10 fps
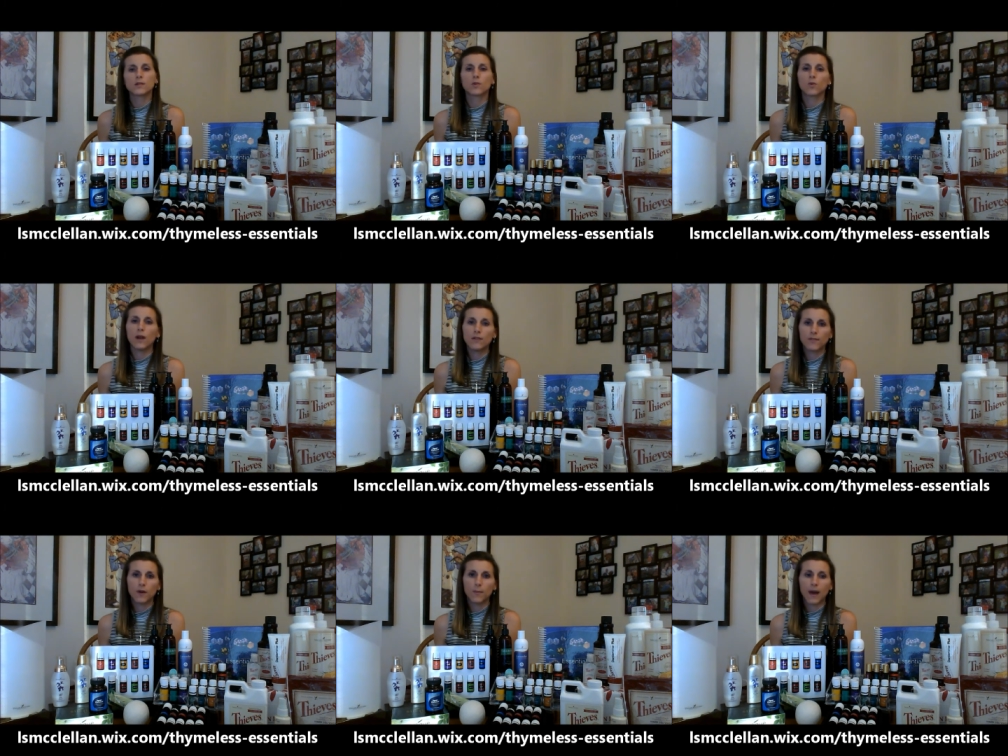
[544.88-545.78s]
It's great
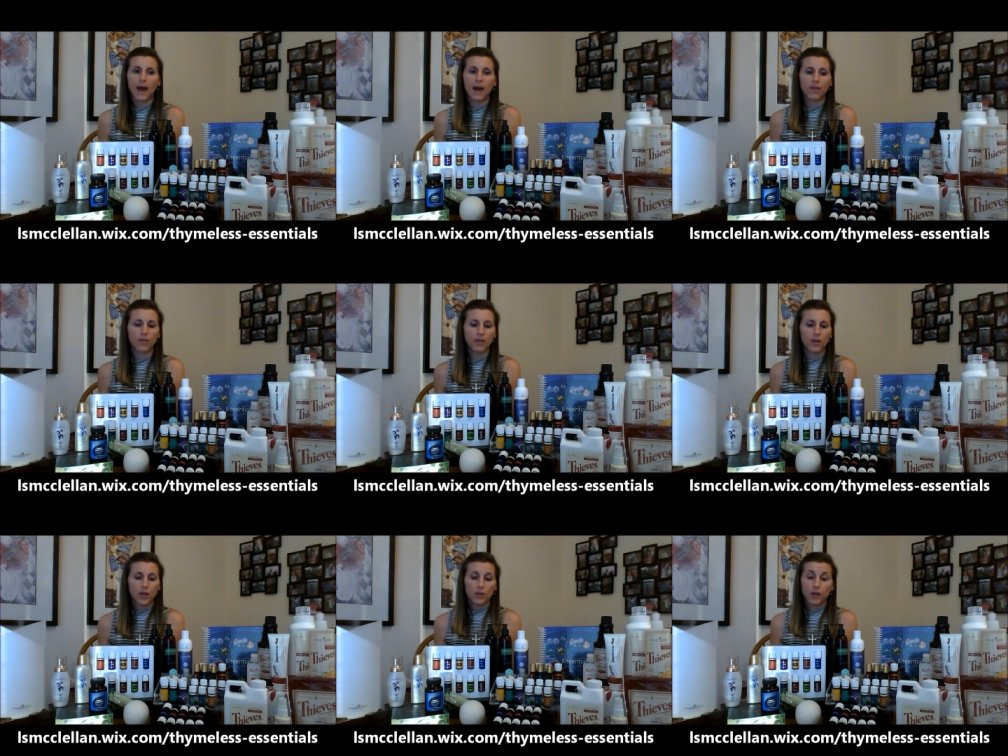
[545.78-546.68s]
for a bath.
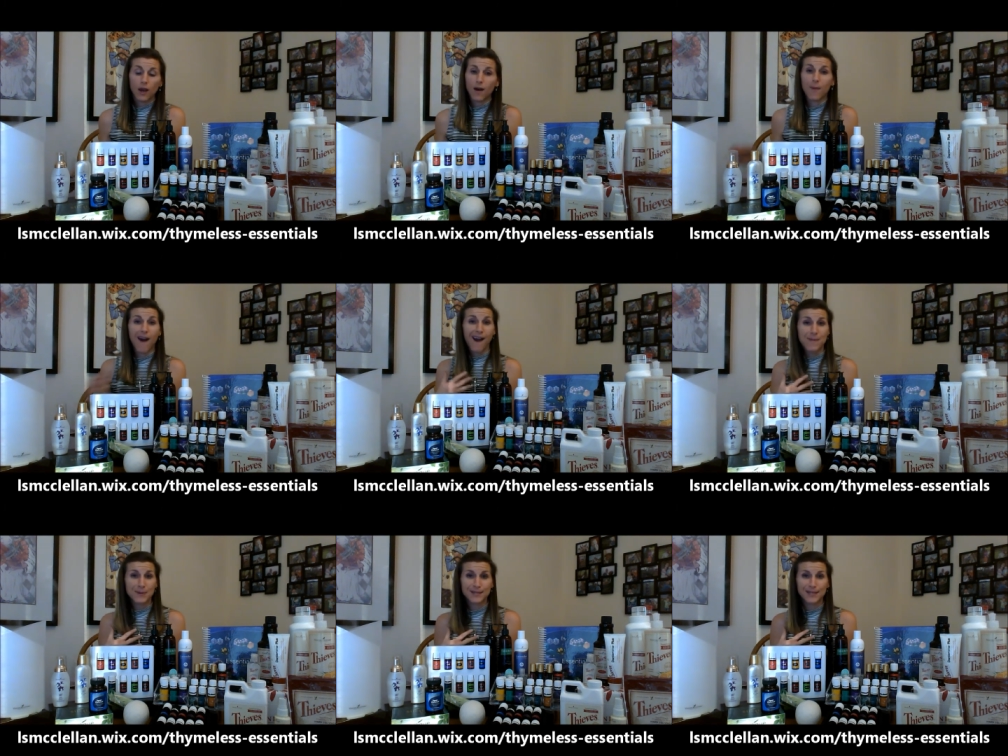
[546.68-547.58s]

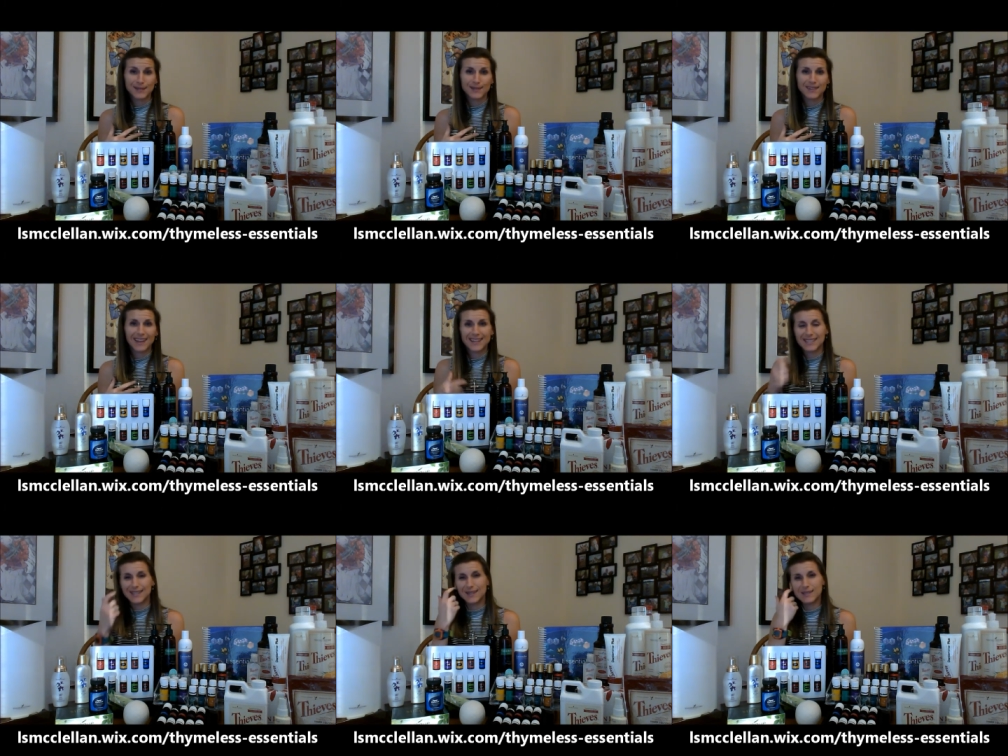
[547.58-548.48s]
I particularly like
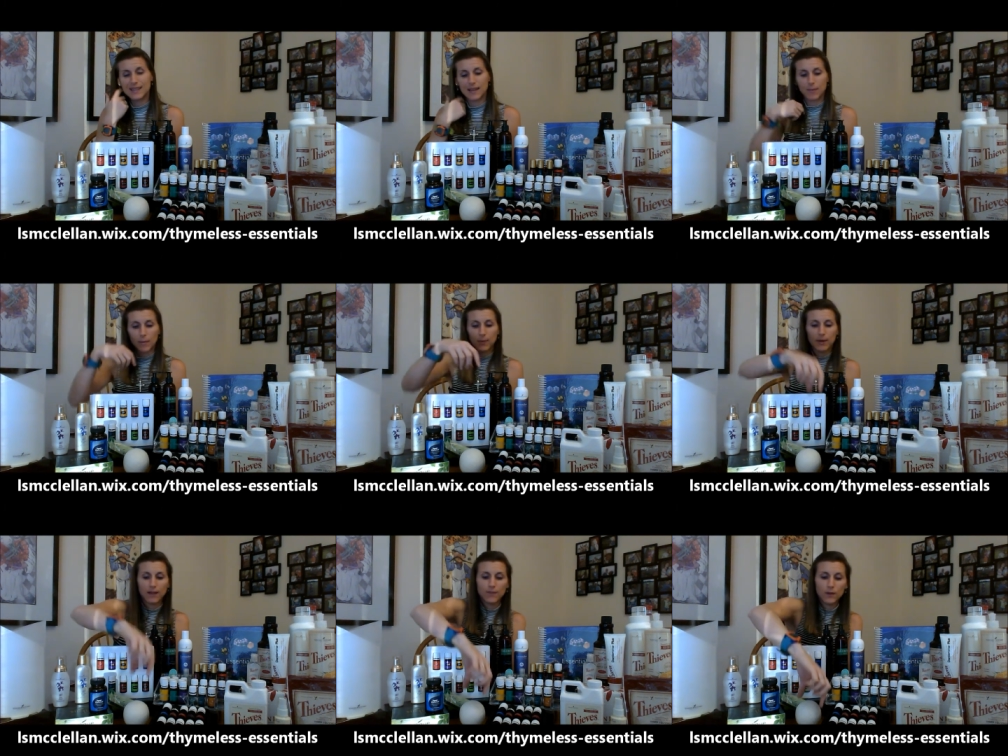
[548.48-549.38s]
to use it by
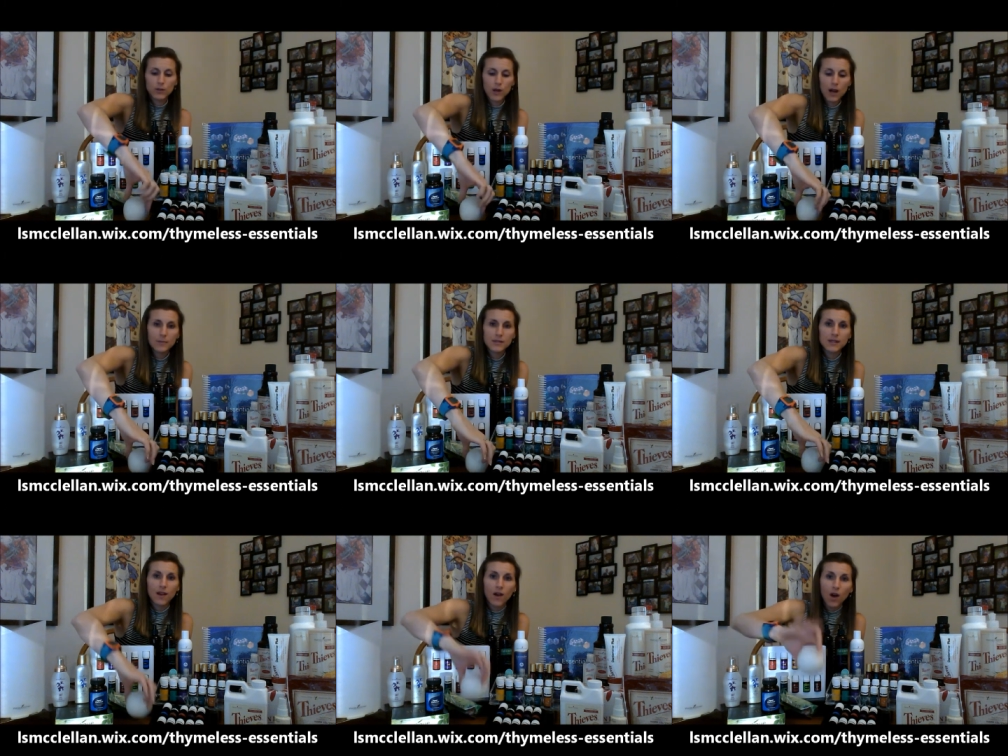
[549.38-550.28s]
putting a few drops
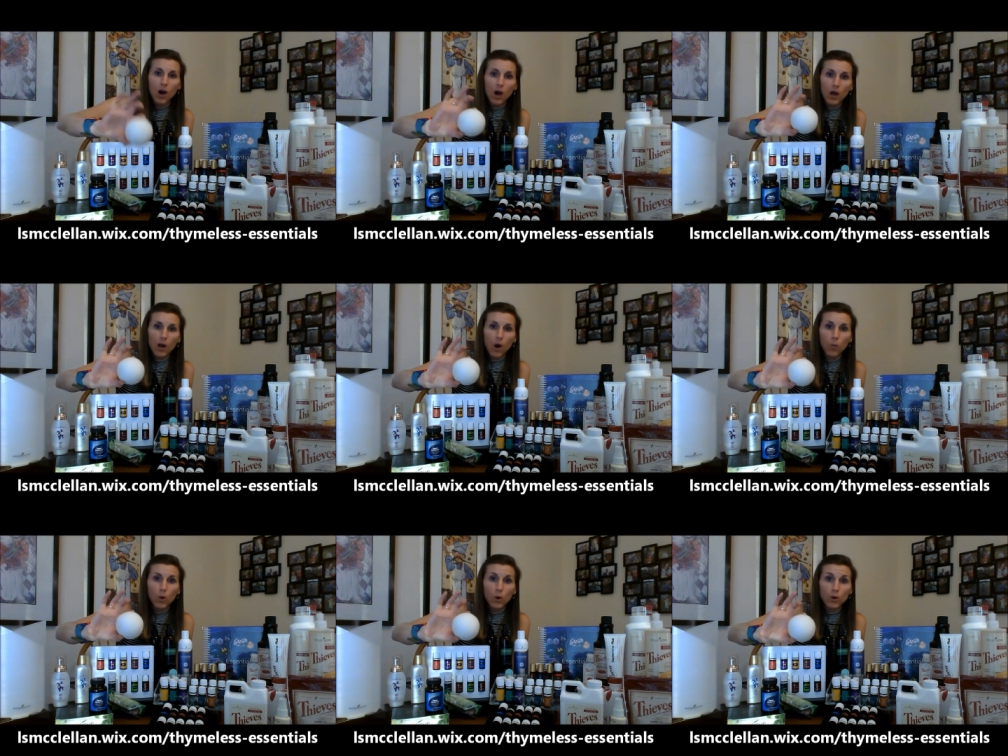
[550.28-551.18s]
on a
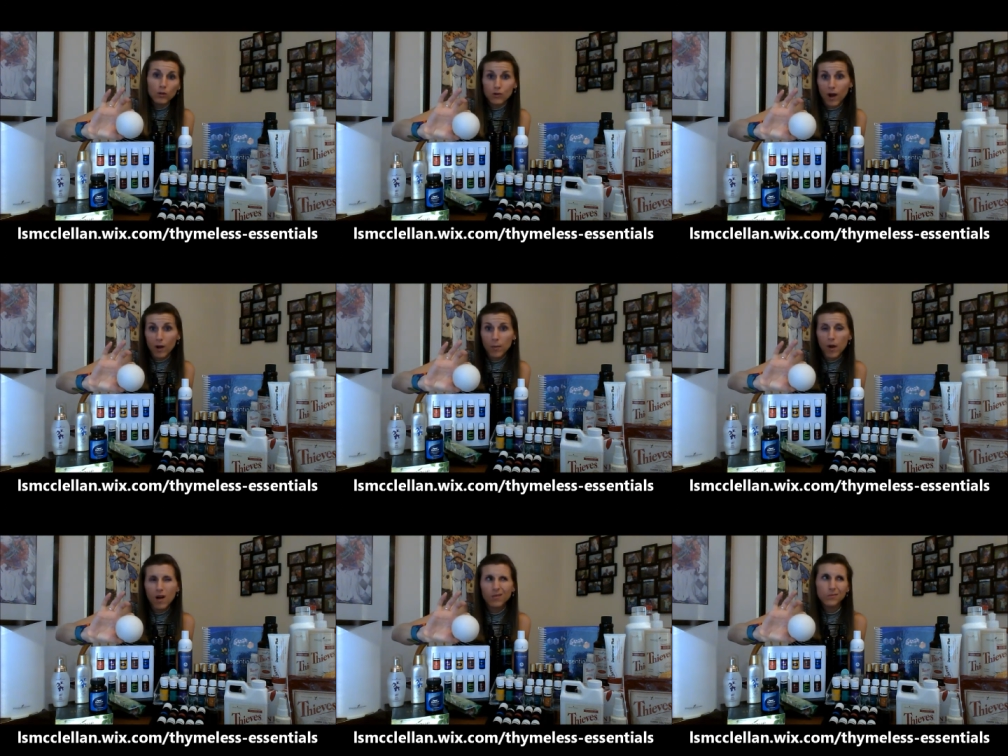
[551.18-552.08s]
wool dryer
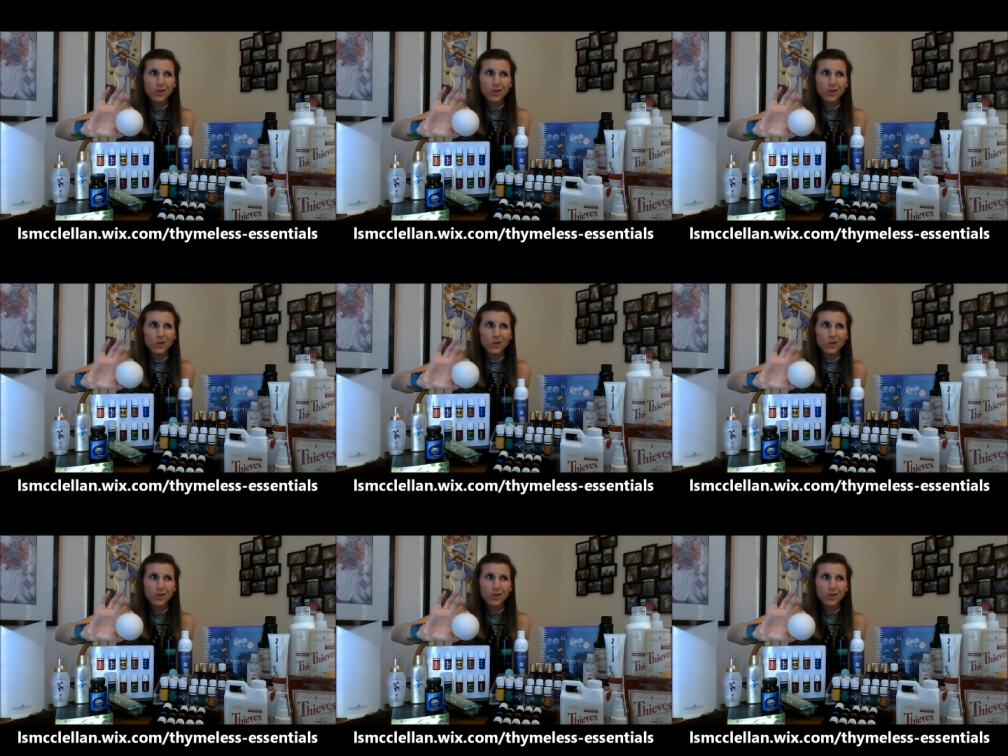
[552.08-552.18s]
ball.